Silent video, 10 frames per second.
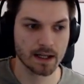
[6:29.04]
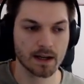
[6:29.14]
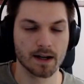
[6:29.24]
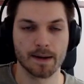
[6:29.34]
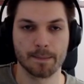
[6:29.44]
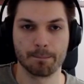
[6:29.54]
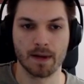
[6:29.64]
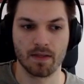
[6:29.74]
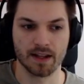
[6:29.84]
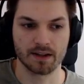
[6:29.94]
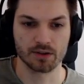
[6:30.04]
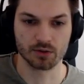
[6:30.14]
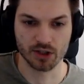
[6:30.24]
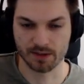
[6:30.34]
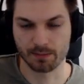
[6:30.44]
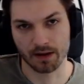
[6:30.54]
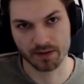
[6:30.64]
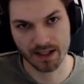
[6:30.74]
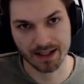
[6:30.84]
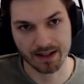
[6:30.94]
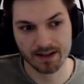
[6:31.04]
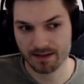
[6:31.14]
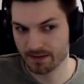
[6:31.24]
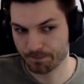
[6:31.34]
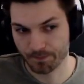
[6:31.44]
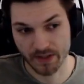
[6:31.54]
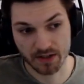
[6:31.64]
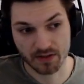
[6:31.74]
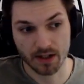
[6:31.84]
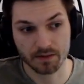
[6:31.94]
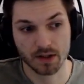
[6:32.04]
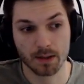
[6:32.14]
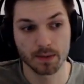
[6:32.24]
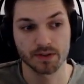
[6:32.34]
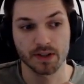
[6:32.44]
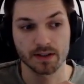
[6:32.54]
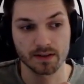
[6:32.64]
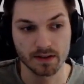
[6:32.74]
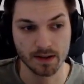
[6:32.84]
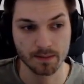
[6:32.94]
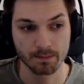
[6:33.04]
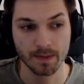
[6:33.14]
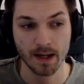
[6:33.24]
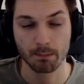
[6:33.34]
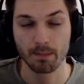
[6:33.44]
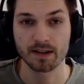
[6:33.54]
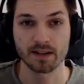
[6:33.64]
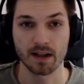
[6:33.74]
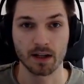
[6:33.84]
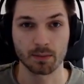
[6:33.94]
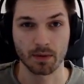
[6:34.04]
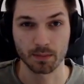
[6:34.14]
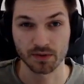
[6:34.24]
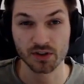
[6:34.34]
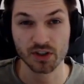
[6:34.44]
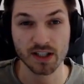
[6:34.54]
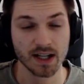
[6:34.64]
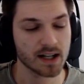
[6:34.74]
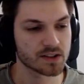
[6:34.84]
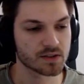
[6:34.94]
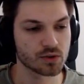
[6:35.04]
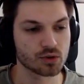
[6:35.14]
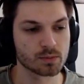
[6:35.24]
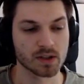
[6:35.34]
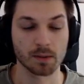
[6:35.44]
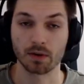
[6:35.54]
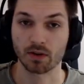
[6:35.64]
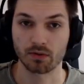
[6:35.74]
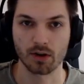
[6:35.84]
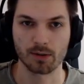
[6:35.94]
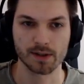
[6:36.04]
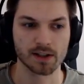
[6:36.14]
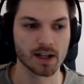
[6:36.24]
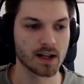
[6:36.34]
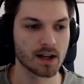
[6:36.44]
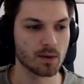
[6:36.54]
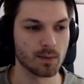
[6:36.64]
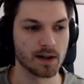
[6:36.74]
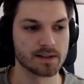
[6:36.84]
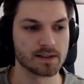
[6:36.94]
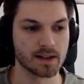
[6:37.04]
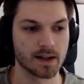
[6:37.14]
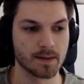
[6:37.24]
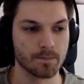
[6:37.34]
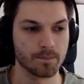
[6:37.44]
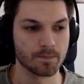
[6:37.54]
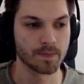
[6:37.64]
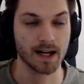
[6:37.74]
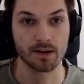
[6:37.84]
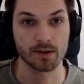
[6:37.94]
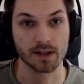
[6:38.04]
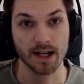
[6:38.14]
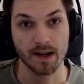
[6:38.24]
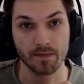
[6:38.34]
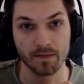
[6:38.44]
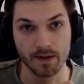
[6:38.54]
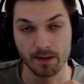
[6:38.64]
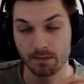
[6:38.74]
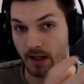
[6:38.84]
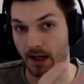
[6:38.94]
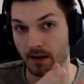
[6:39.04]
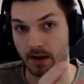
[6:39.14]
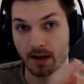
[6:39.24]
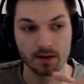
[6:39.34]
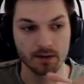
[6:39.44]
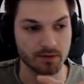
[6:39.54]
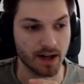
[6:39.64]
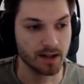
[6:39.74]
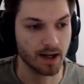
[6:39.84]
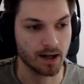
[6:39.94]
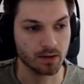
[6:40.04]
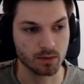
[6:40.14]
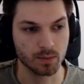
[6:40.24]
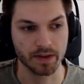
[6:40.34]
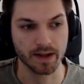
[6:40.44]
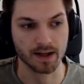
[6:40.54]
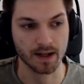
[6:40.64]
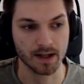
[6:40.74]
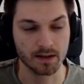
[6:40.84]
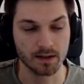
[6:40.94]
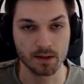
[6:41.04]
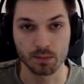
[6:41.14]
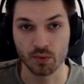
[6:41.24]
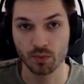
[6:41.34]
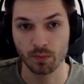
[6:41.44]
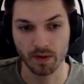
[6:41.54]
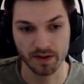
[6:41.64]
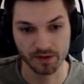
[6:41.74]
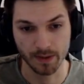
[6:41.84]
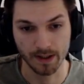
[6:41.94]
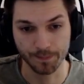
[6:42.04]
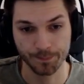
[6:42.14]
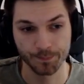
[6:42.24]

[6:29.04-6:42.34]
And then you just buff it like this. There's a lot of combos that matter a lot with positioning, I assume, so I'm looking forward what Hyder can find out, what they can improve with this spell.